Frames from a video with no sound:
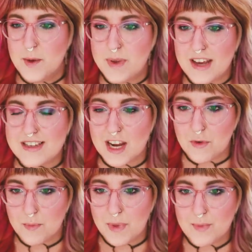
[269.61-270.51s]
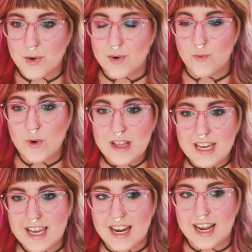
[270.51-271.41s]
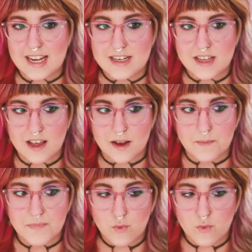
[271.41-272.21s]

because I remember really getting into them